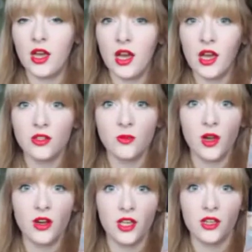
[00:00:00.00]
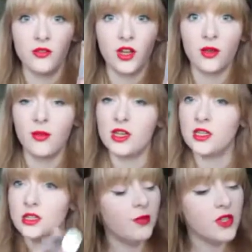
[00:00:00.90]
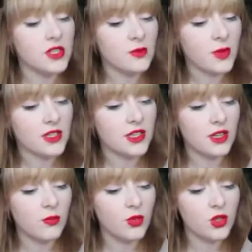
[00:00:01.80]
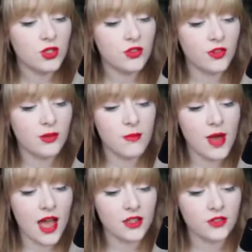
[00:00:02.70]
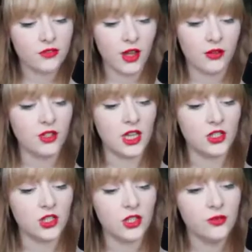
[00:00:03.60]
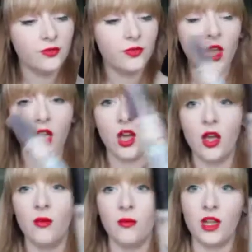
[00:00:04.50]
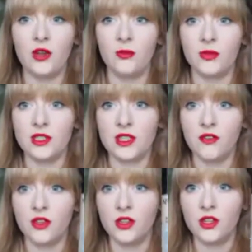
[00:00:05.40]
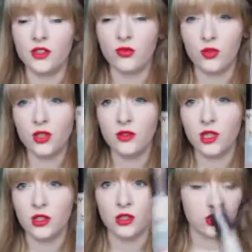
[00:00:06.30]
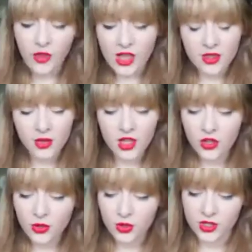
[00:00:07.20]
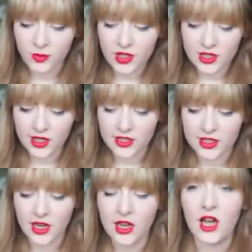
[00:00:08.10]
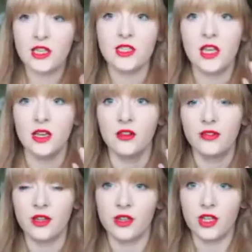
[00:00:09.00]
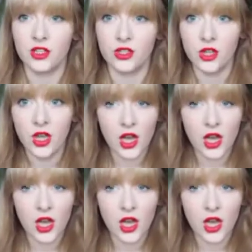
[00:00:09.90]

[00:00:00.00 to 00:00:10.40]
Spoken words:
Has a Bargain recommended. This is basically Beautifully Matte Foundation by number 7. It's really, really good. And then my other one is basically, it's a lighter foundation.